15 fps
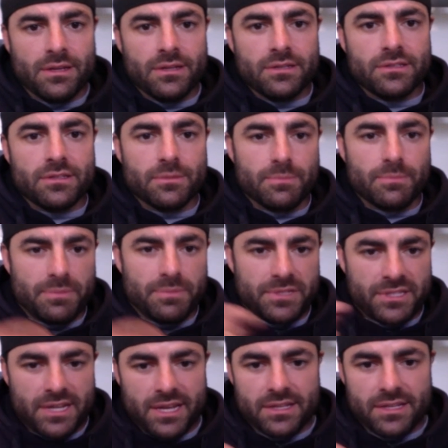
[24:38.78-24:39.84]
to
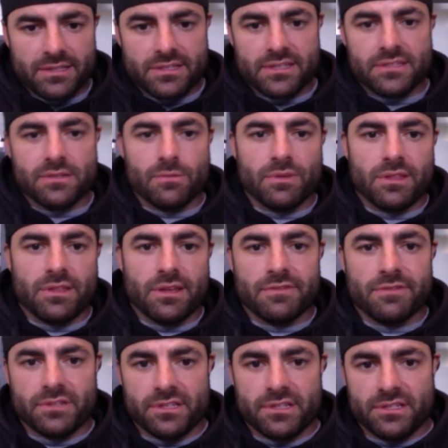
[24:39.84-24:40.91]
stay consistent with
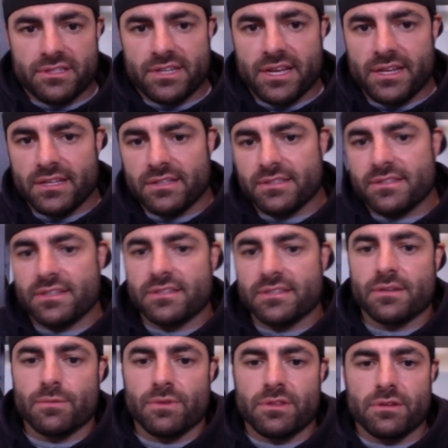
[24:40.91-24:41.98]
effort, to stay
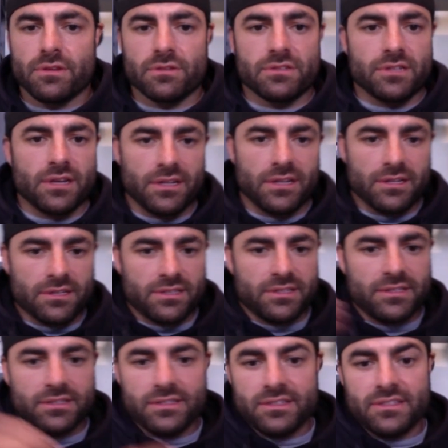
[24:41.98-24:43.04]
consistent with your study, to
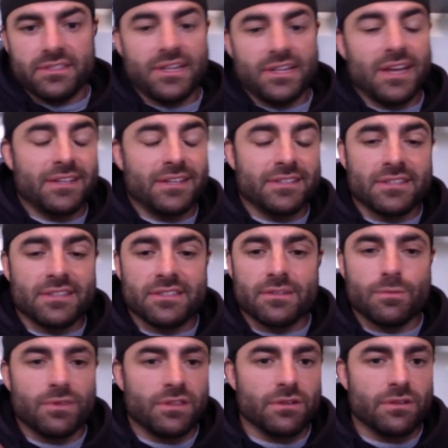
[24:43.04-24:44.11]
stay consistent
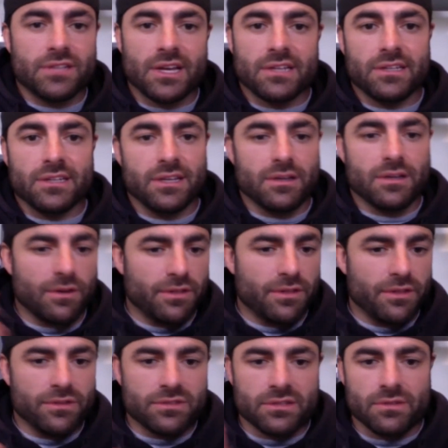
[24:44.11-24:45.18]
with your technique, all
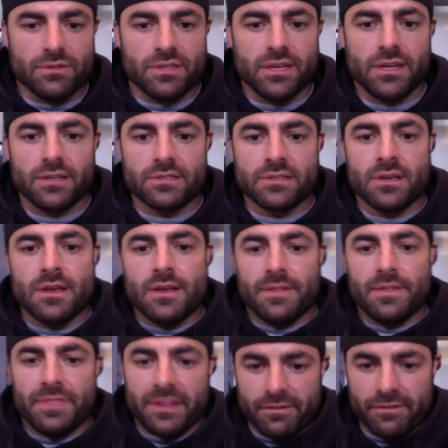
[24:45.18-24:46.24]
those little things
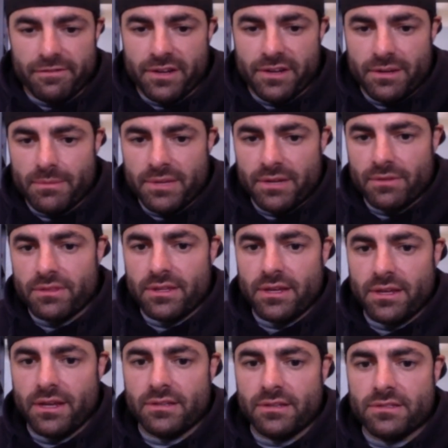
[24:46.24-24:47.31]
that are fundamental
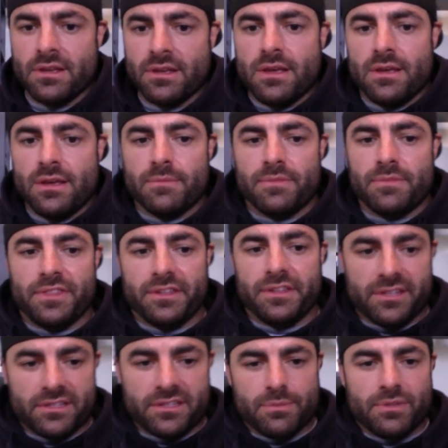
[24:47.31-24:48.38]
things. The
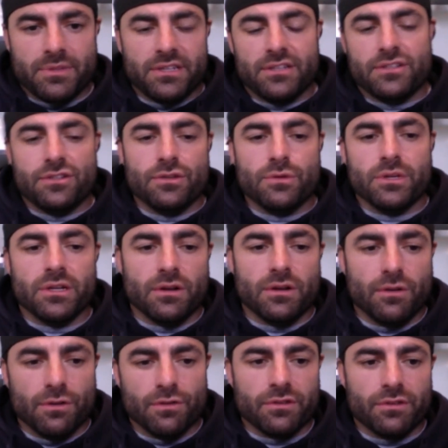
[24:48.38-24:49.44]
discipline to do it
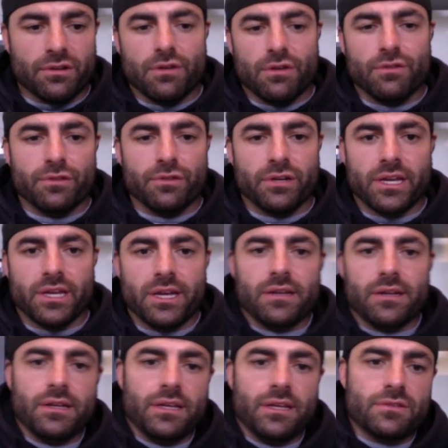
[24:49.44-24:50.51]
over and over
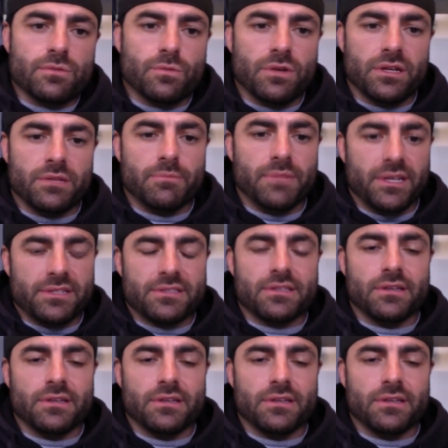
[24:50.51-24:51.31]
again is what makes the